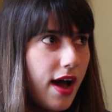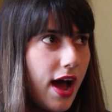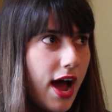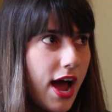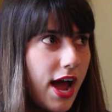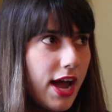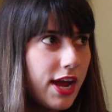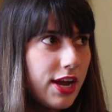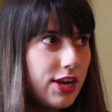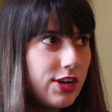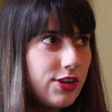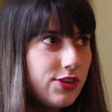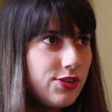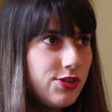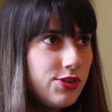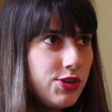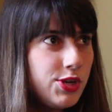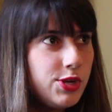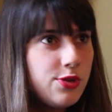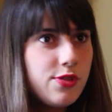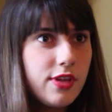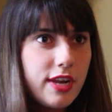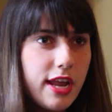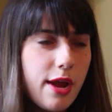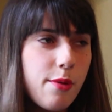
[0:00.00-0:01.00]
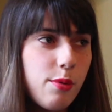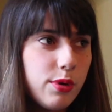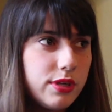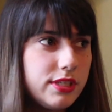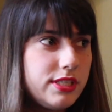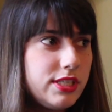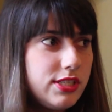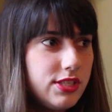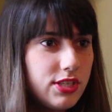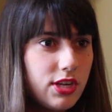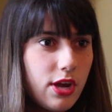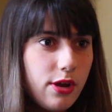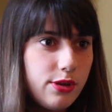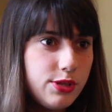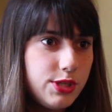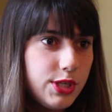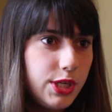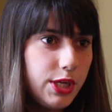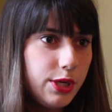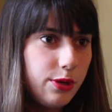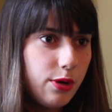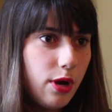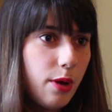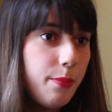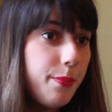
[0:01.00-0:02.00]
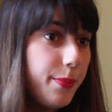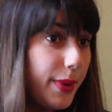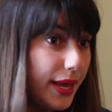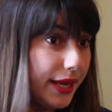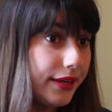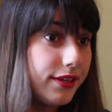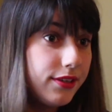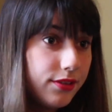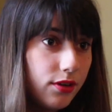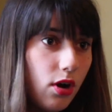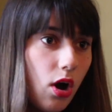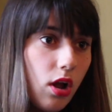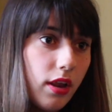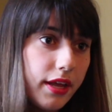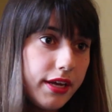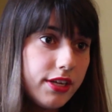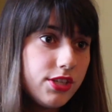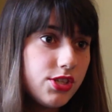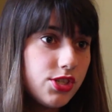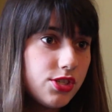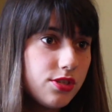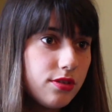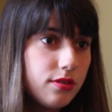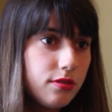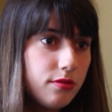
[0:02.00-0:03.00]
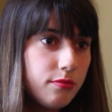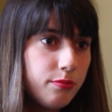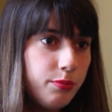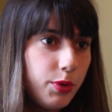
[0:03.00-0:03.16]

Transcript: I knew that I wanted to go to a big college,